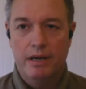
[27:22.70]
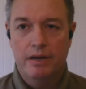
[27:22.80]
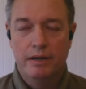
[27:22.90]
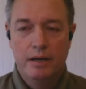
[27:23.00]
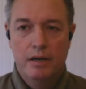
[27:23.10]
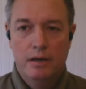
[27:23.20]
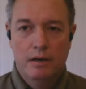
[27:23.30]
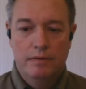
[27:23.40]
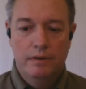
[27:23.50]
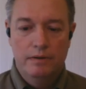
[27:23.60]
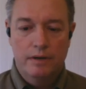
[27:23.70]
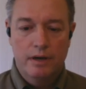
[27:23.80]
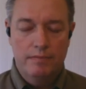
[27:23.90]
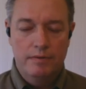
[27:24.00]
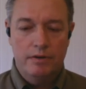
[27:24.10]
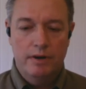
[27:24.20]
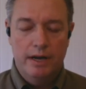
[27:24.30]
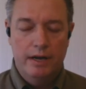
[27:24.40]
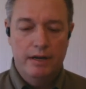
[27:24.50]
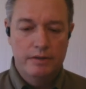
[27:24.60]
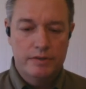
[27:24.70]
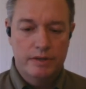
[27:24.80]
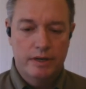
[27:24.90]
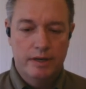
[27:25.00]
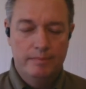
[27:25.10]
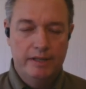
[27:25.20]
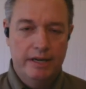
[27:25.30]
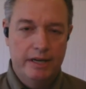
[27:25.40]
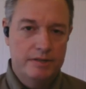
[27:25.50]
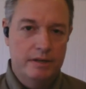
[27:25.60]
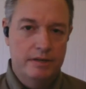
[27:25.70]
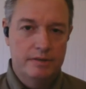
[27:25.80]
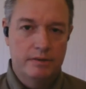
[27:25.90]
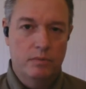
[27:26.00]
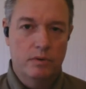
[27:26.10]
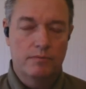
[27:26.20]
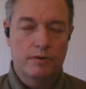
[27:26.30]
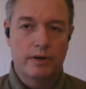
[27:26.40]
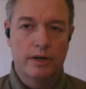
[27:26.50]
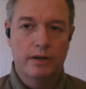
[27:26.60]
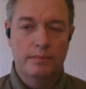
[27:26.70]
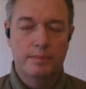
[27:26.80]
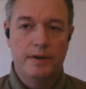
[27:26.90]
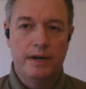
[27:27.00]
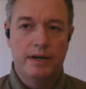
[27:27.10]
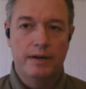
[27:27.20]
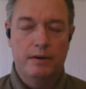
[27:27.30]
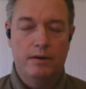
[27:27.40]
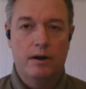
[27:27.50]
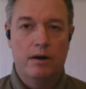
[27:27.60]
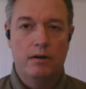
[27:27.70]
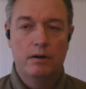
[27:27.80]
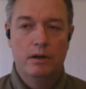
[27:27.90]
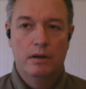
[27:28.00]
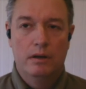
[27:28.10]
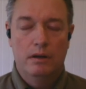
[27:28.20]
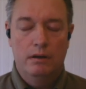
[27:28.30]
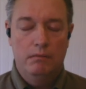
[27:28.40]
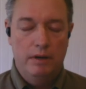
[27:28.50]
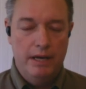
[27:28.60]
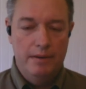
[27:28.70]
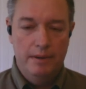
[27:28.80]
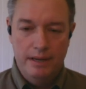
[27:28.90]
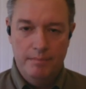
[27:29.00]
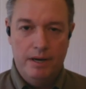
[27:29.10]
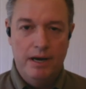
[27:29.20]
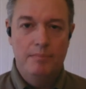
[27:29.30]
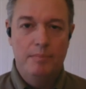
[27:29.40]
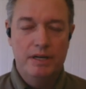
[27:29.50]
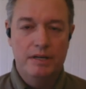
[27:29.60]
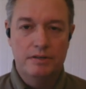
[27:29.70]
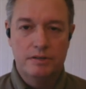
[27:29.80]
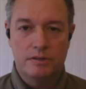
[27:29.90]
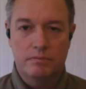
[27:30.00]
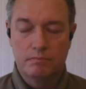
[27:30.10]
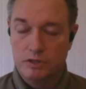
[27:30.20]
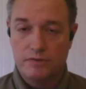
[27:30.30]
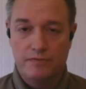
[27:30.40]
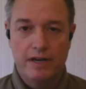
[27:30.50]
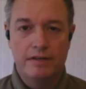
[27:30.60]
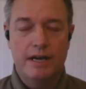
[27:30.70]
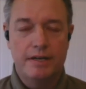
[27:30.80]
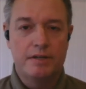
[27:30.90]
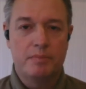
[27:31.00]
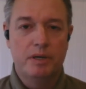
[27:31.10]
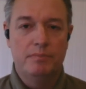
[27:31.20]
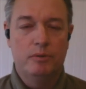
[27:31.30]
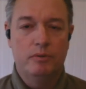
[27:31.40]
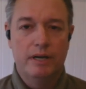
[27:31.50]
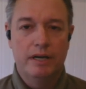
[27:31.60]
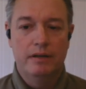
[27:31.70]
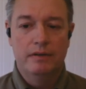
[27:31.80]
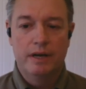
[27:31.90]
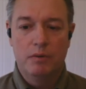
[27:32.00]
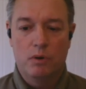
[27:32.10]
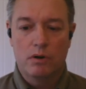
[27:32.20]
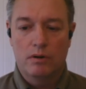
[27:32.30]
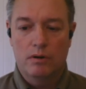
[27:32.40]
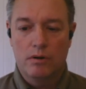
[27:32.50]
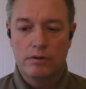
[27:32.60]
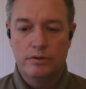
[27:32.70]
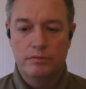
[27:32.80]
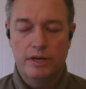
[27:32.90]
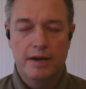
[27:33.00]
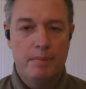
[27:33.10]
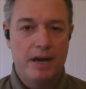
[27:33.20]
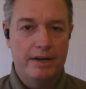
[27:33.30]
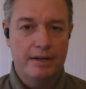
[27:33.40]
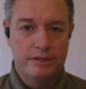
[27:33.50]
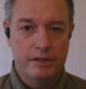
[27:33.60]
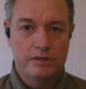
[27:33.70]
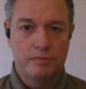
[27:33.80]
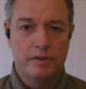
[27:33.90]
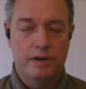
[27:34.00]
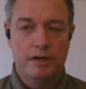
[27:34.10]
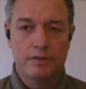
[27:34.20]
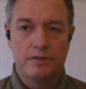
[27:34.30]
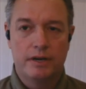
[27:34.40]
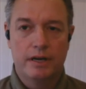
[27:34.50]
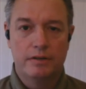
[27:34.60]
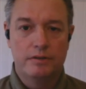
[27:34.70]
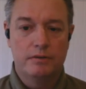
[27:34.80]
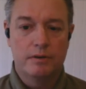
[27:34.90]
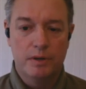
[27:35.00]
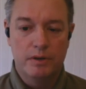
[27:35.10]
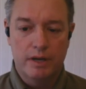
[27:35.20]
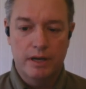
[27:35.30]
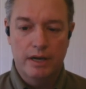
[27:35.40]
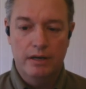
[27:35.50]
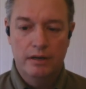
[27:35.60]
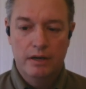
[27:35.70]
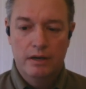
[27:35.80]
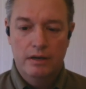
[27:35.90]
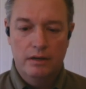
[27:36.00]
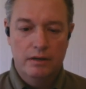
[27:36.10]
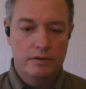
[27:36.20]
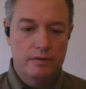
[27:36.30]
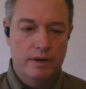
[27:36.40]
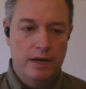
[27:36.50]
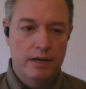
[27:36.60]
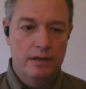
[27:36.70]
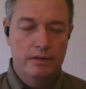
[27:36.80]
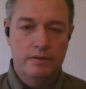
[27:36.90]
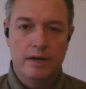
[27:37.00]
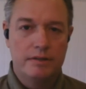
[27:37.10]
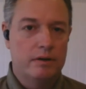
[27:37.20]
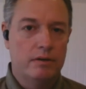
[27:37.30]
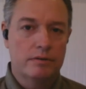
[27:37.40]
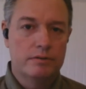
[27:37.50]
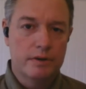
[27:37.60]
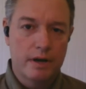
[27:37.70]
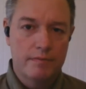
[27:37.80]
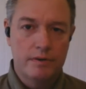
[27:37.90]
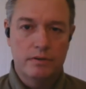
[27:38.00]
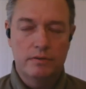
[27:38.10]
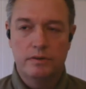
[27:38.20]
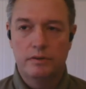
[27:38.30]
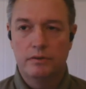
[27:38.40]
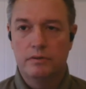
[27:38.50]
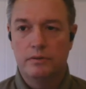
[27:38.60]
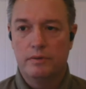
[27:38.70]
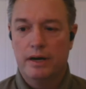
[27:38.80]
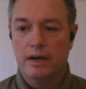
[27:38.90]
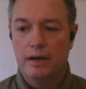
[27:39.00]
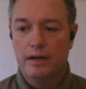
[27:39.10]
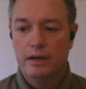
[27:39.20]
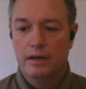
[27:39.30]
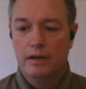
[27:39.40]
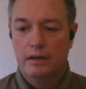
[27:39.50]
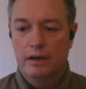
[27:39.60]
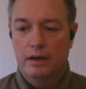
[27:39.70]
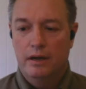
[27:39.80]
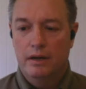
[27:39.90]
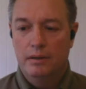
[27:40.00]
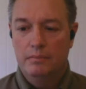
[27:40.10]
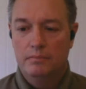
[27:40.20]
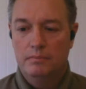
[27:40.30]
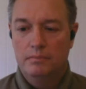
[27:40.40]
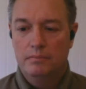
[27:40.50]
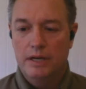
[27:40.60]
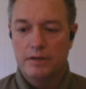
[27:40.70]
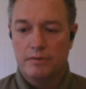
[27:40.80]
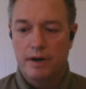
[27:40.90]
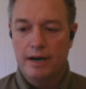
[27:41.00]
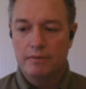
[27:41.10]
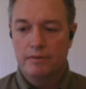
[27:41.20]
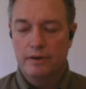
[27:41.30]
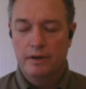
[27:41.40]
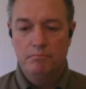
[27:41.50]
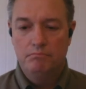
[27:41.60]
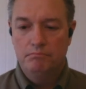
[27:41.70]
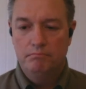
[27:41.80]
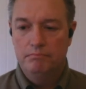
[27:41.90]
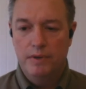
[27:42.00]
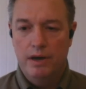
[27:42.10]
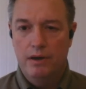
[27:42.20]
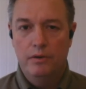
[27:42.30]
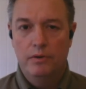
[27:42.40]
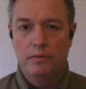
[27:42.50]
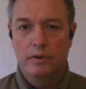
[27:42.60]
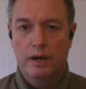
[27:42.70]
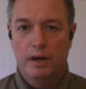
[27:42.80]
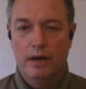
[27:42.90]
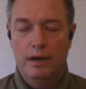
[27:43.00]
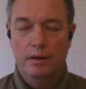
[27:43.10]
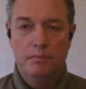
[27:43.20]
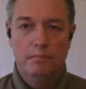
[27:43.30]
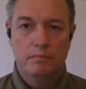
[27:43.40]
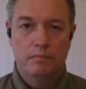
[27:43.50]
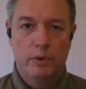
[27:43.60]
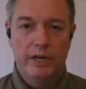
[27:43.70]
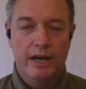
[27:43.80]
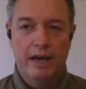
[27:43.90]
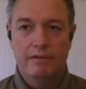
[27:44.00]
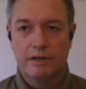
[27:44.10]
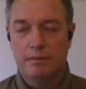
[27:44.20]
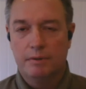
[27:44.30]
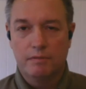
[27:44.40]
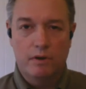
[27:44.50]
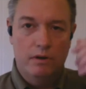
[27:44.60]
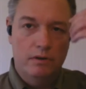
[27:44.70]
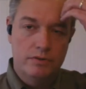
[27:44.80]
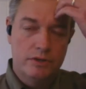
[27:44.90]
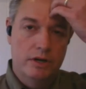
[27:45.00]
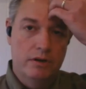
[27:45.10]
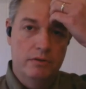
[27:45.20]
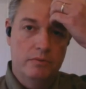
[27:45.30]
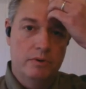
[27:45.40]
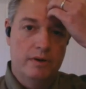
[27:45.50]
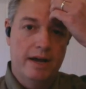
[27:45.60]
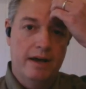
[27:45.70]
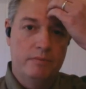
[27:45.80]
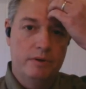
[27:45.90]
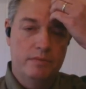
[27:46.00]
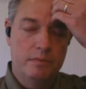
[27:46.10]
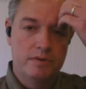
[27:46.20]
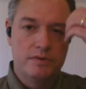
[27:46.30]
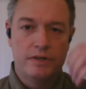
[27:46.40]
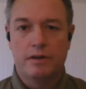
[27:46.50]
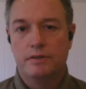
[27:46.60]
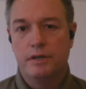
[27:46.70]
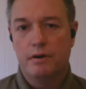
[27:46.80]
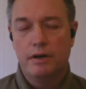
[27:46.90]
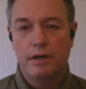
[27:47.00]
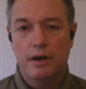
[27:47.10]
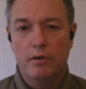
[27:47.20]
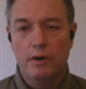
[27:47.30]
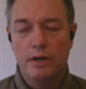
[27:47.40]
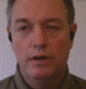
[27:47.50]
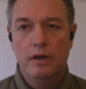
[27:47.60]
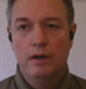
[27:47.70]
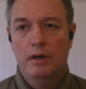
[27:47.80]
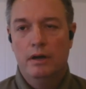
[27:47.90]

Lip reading: about it, the governor has liaisons that work for him that are, in my opinion, just fantastic people, and they work hard to get back in touch with us and to communicate. Do I talk to the governor? Do I interact with him? No. We have a couple of calls, that we'll have with Secretary Cohen